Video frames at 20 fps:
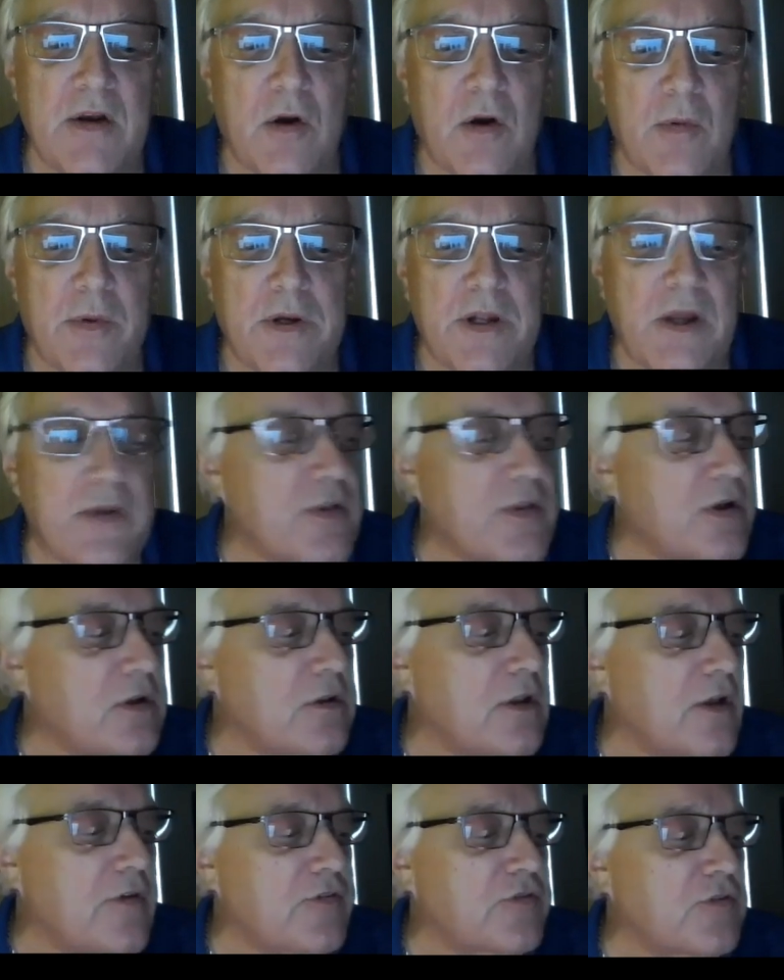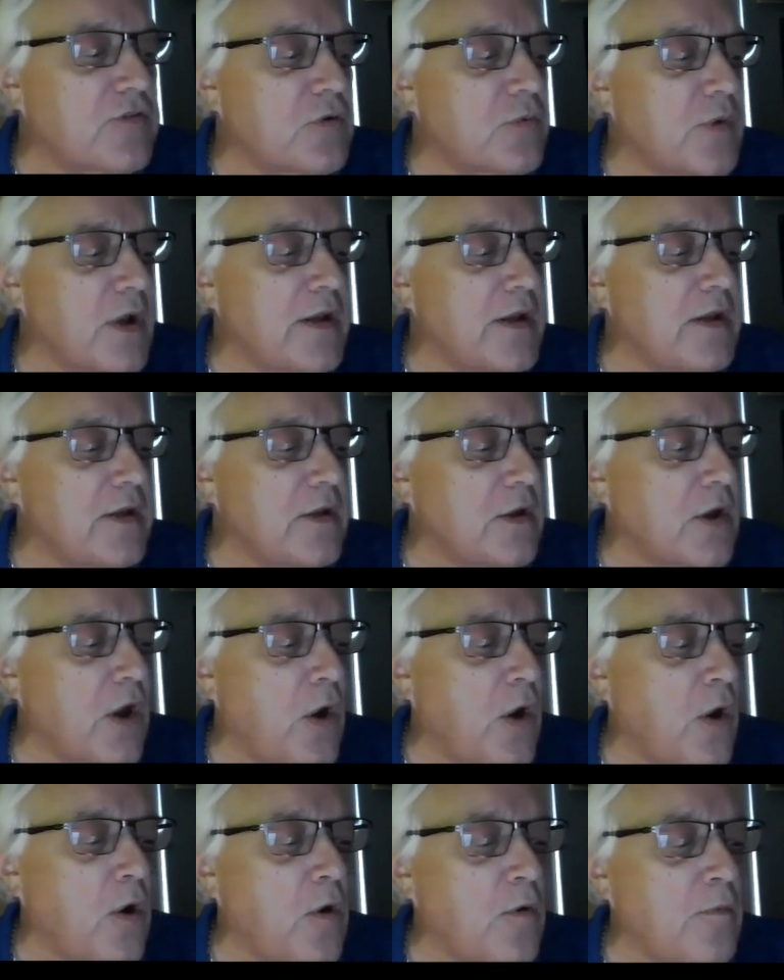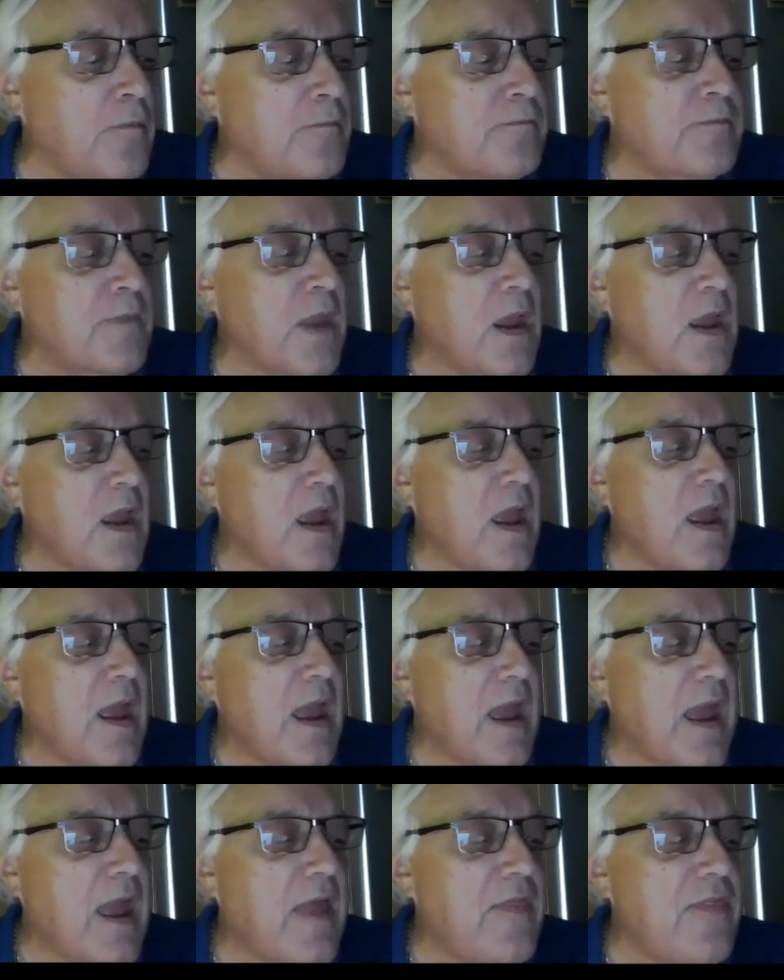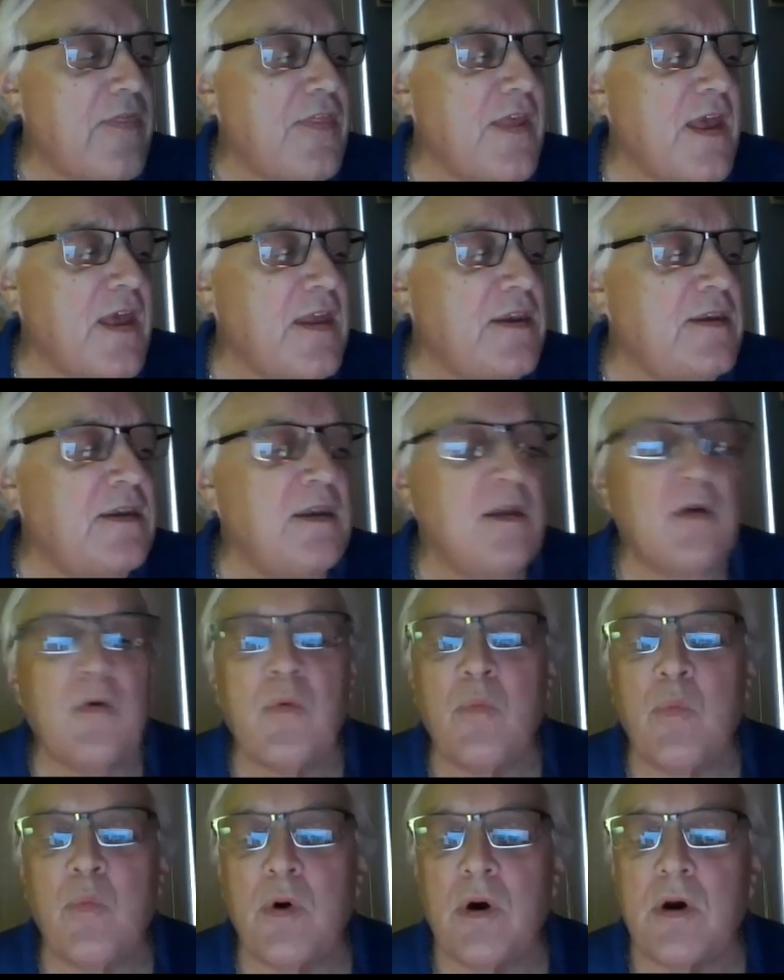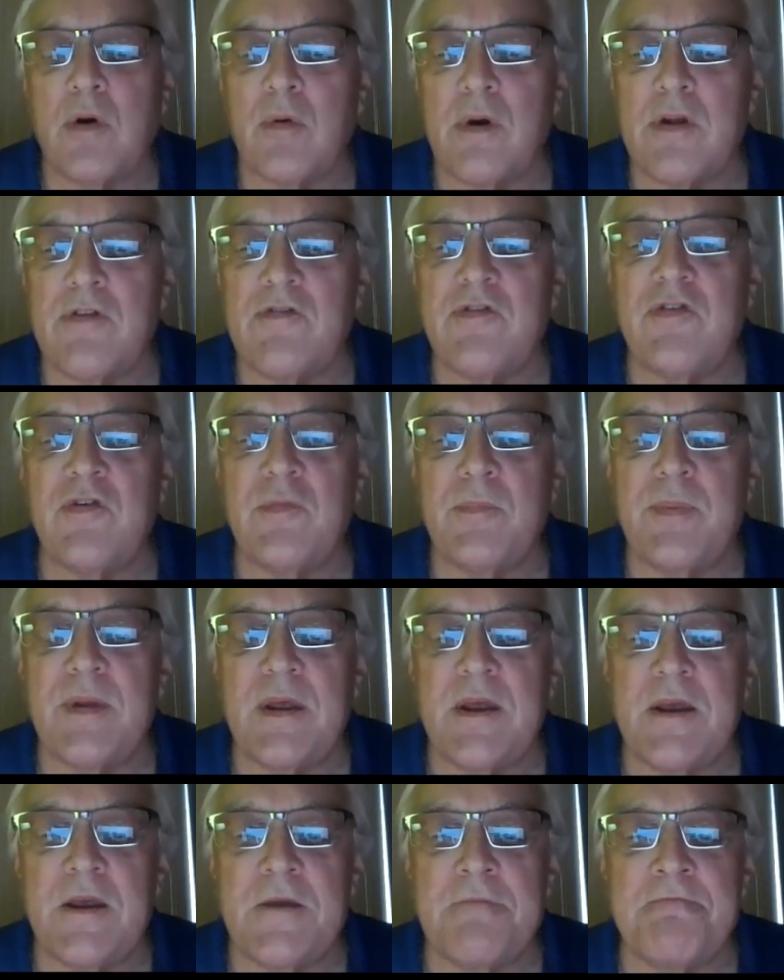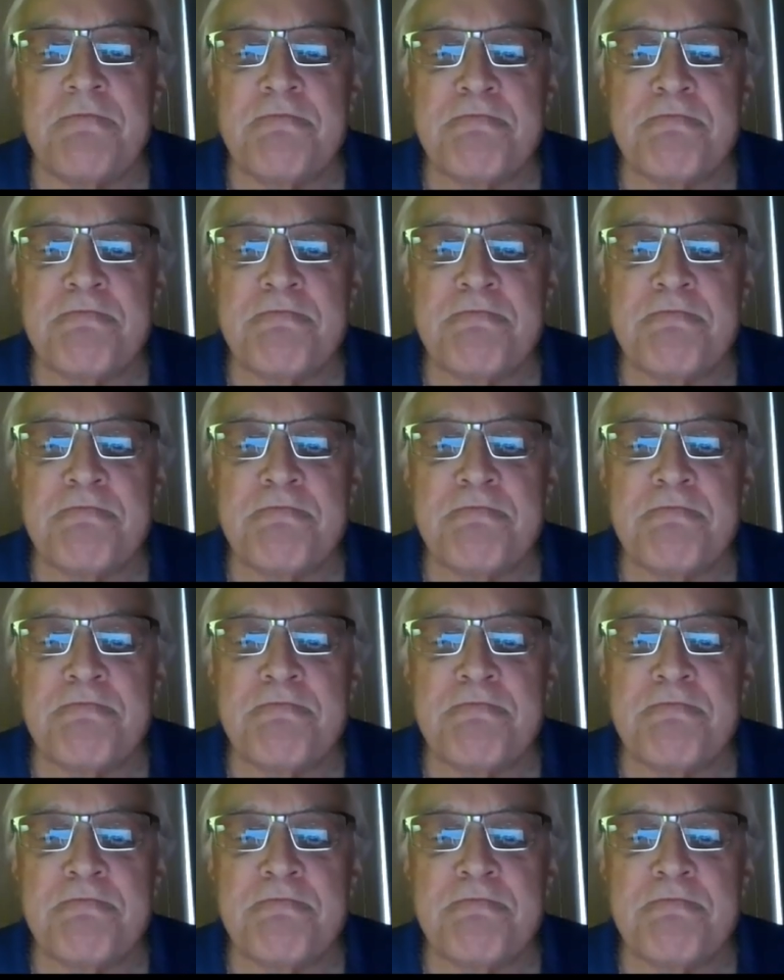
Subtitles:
already on the cluster, ready to go. And then we're going to be